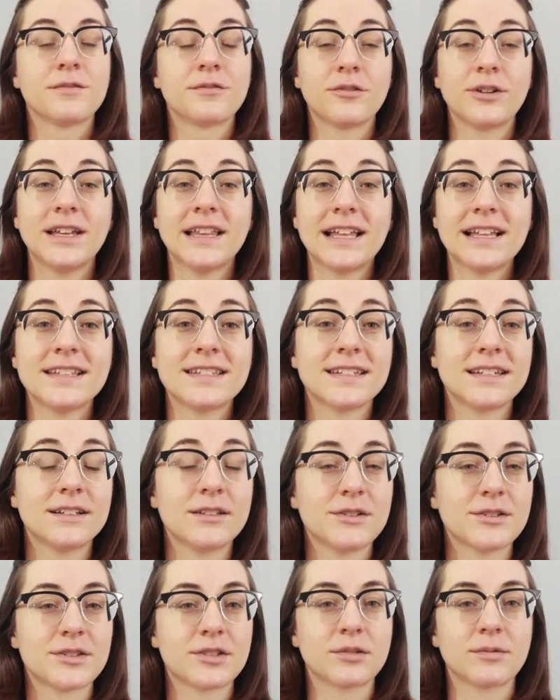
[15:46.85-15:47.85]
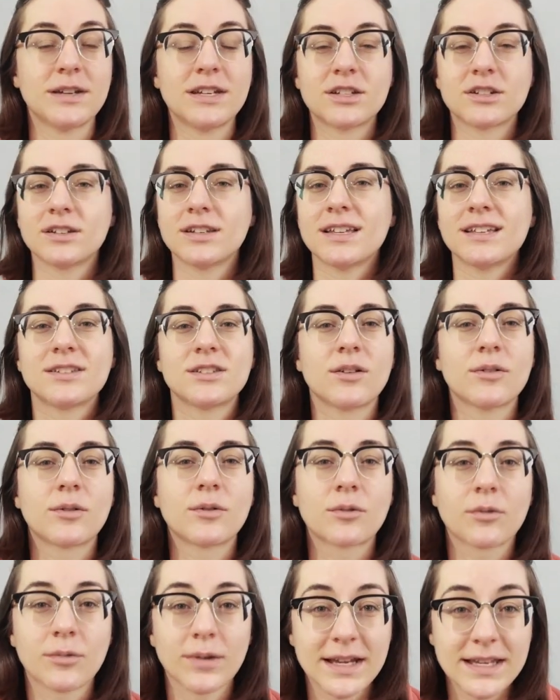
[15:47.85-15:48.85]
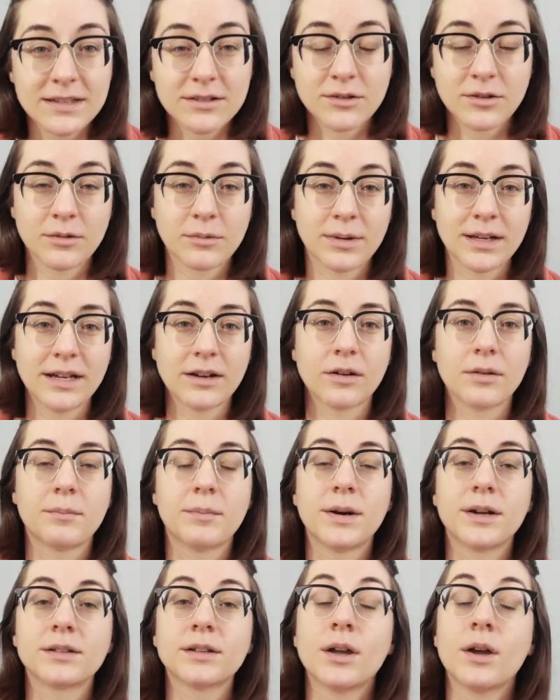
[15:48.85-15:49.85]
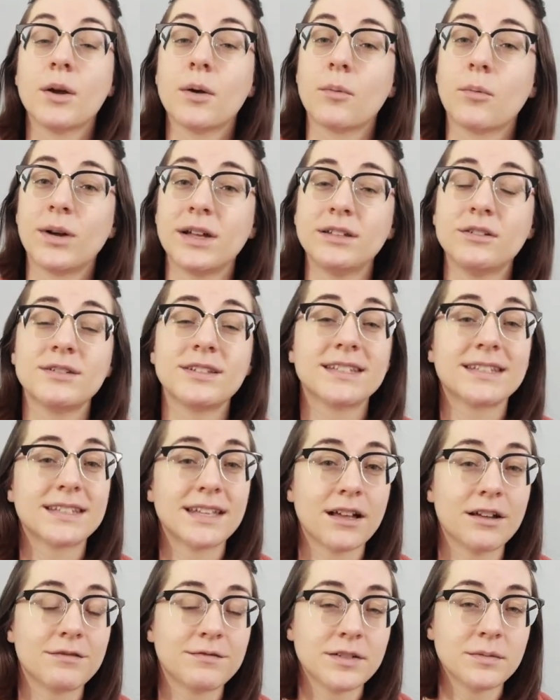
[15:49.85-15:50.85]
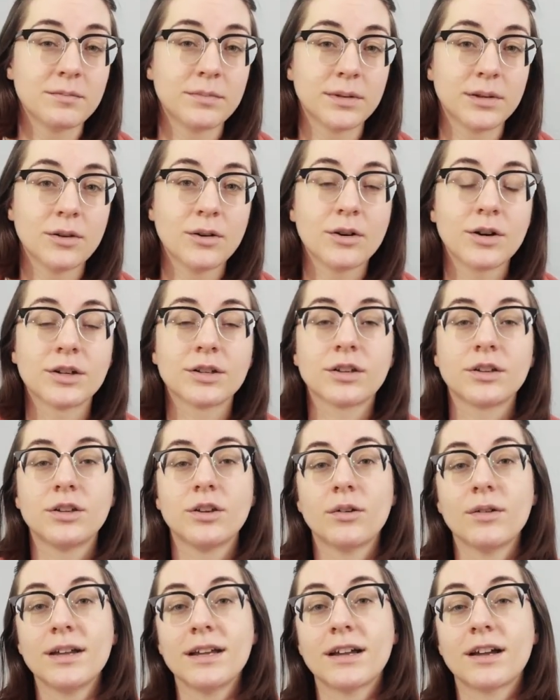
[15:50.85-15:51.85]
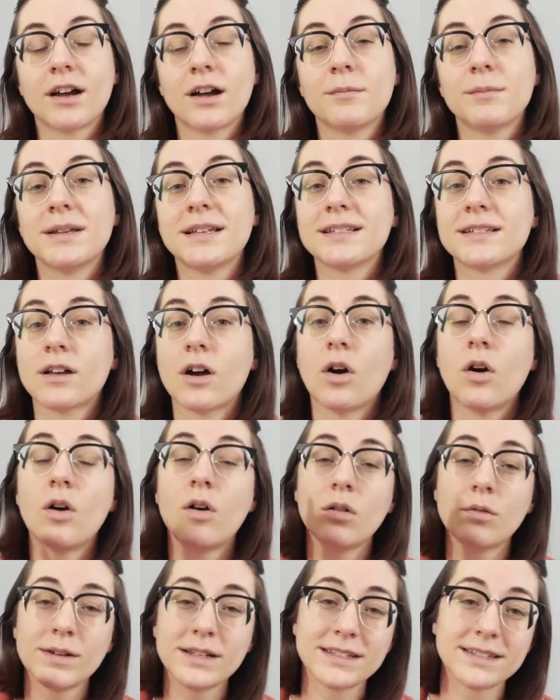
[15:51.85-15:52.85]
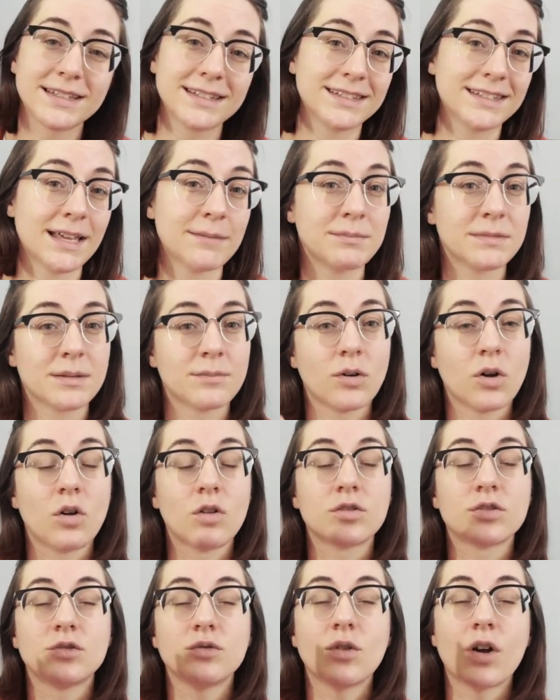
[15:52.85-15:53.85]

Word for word: Freelance illustration is a great career, but when you're self-employed, your income is always susceptible to